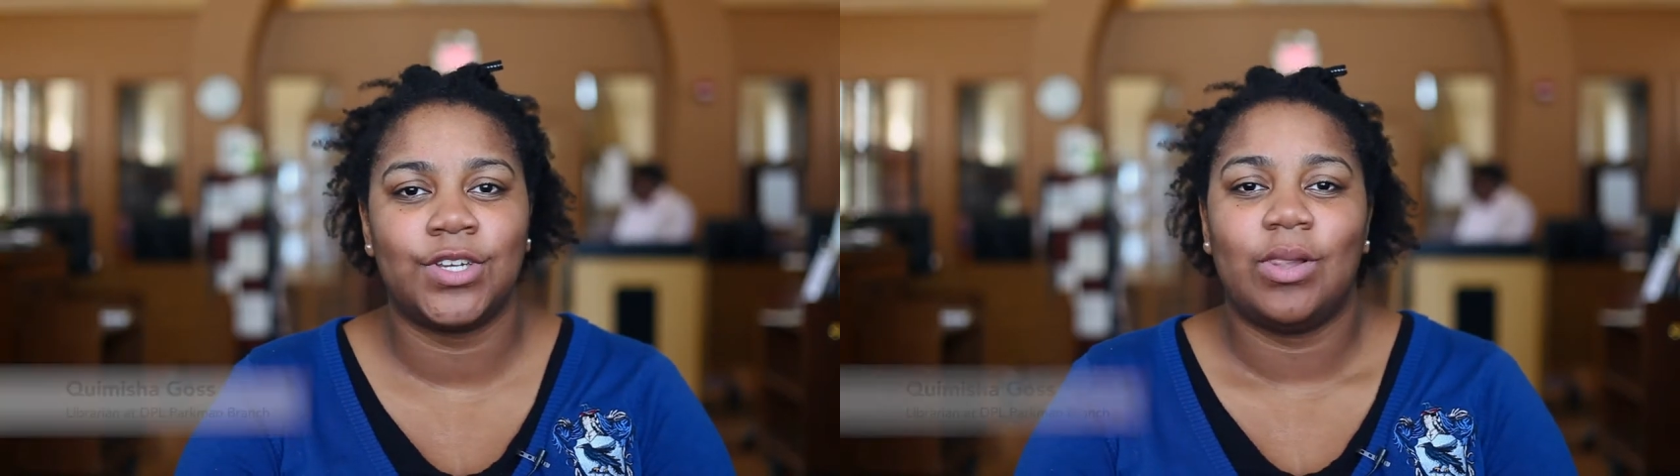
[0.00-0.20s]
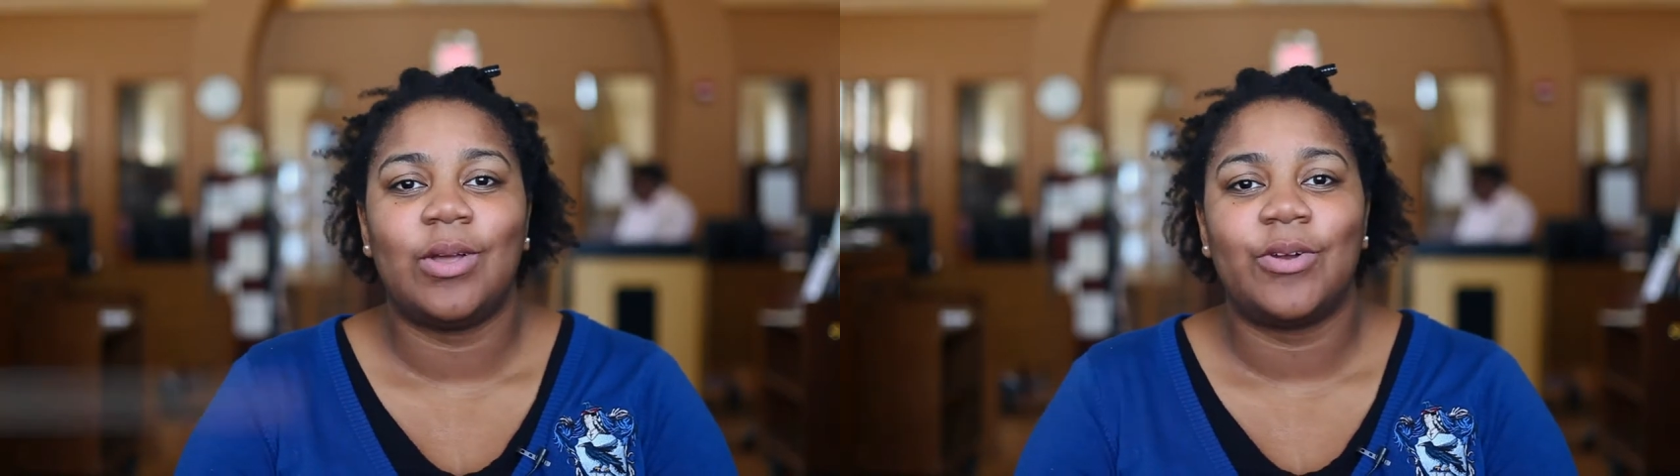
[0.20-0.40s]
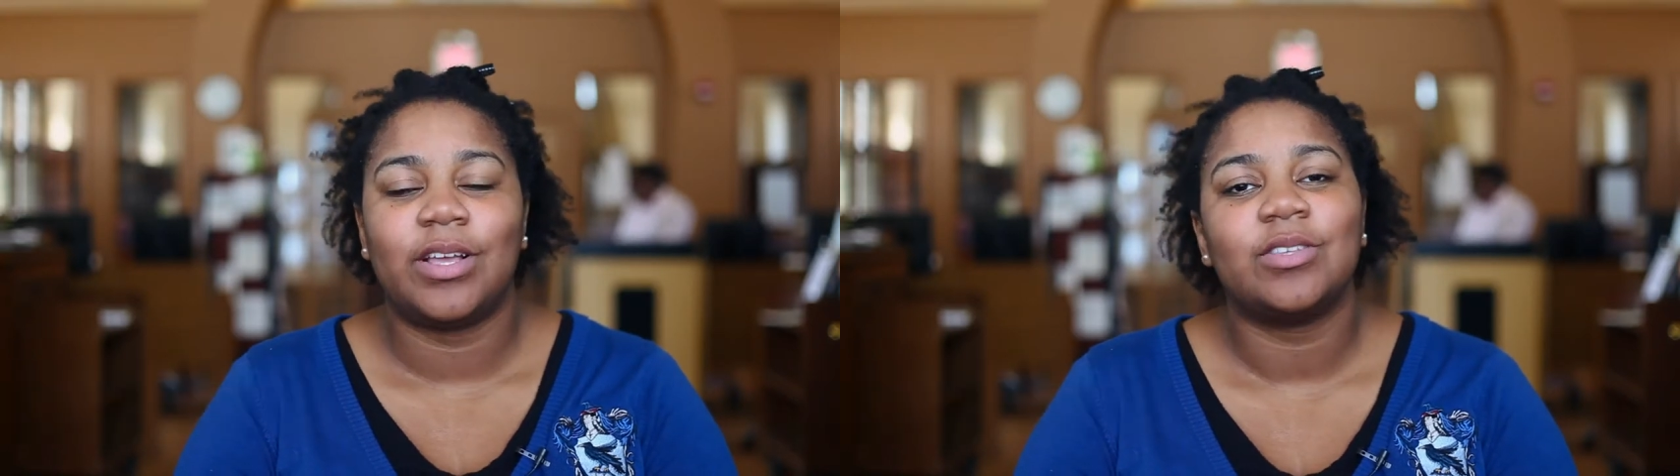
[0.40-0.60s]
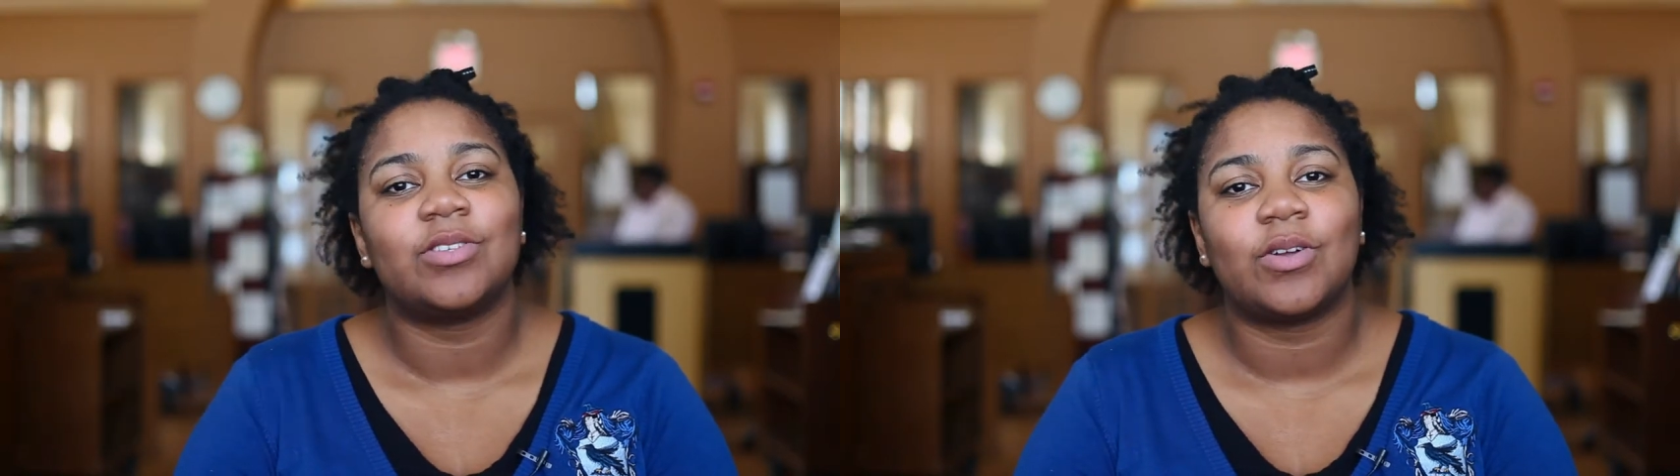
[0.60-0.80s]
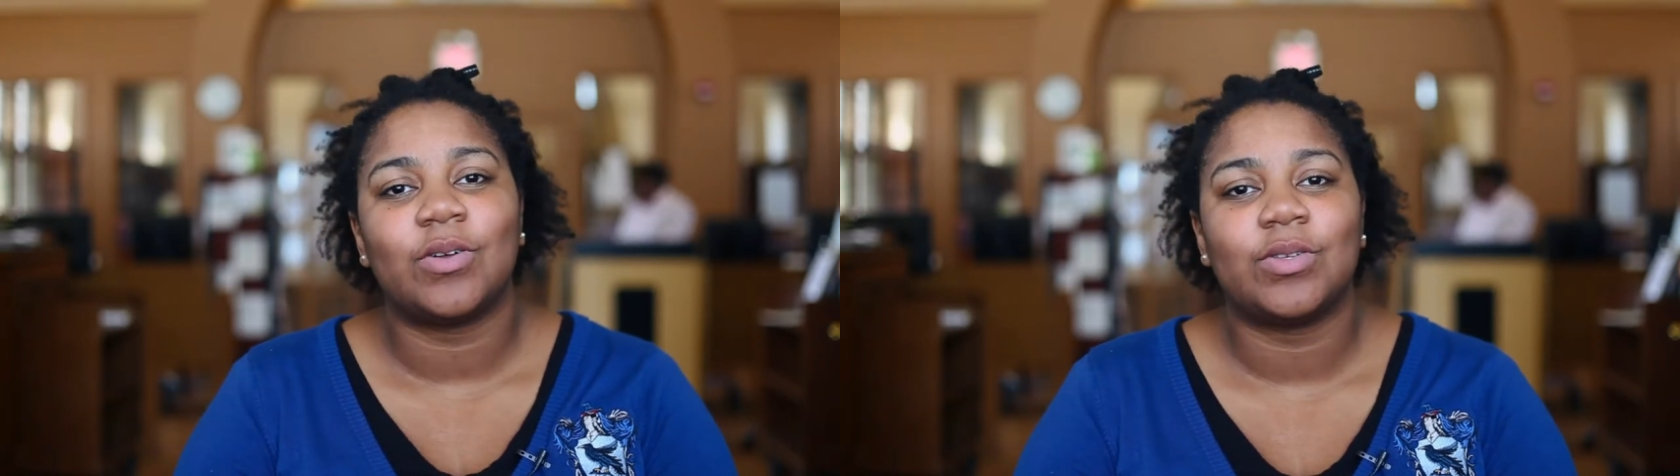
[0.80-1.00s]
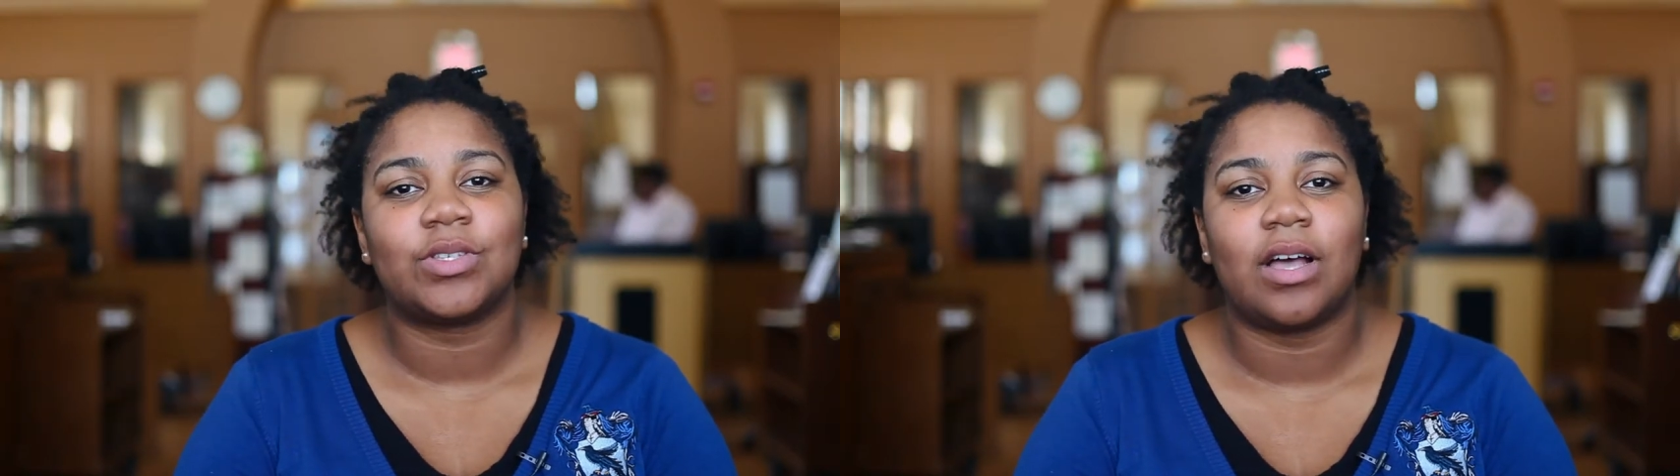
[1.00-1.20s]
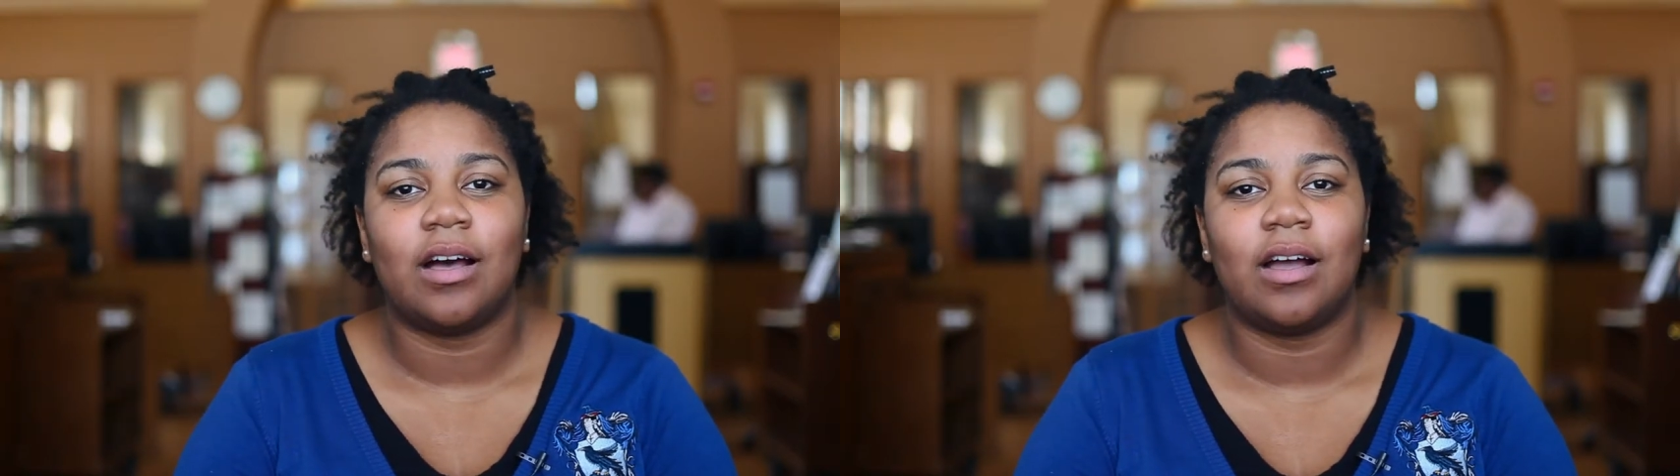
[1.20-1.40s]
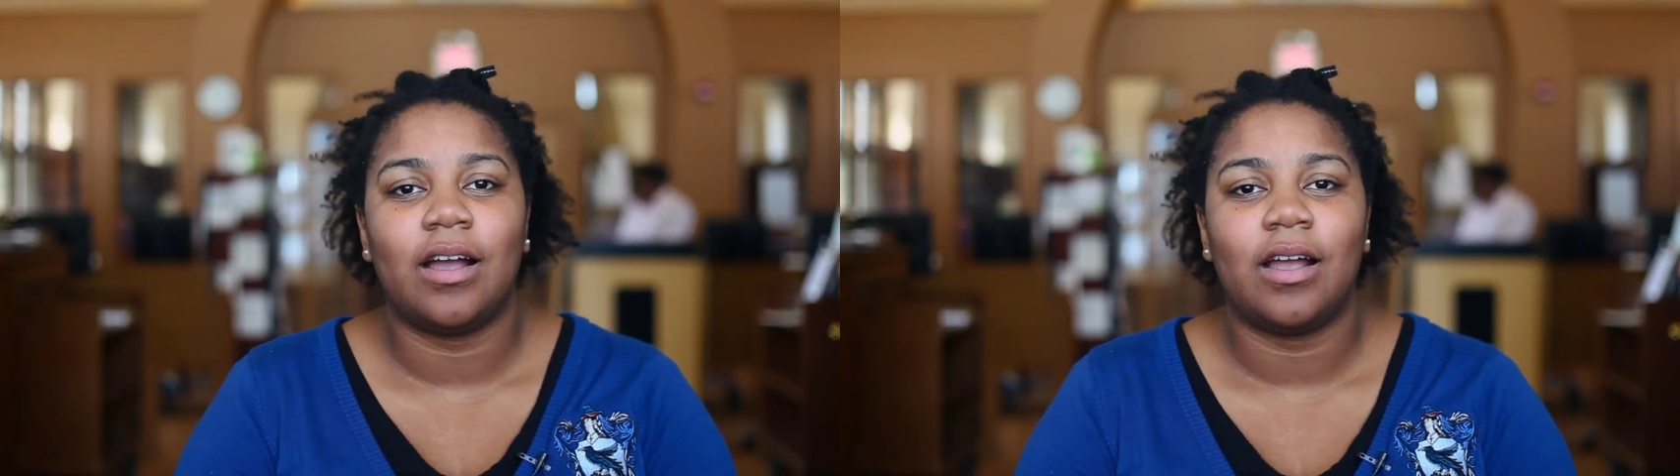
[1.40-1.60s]
Learning circles
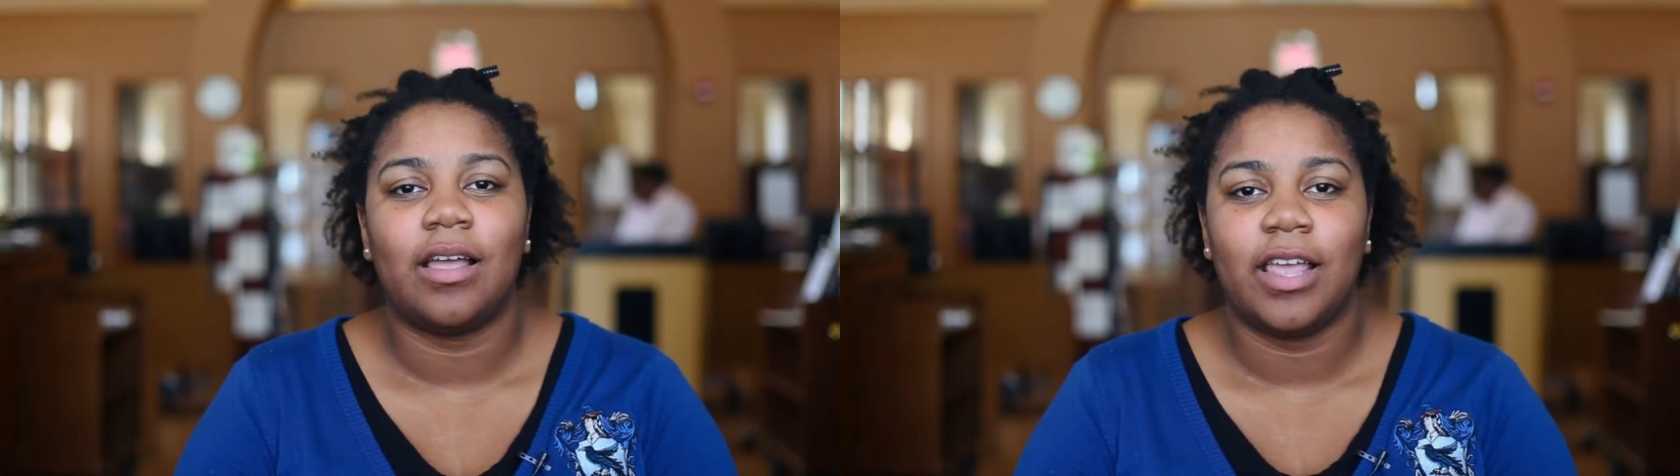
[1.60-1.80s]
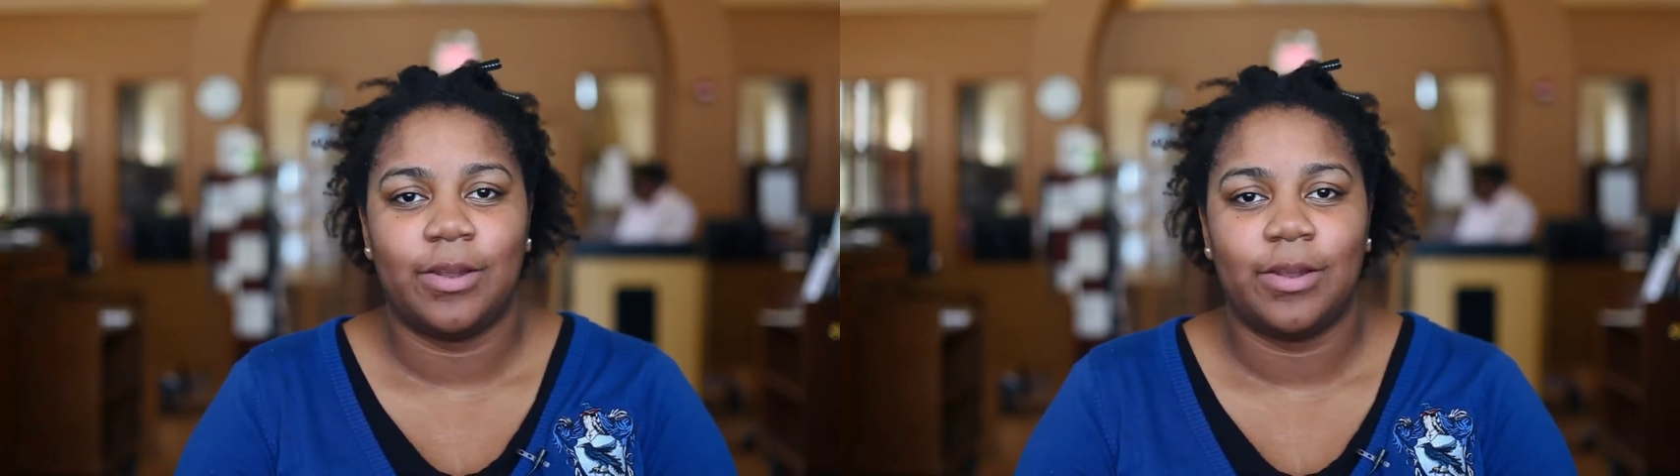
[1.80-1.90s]
are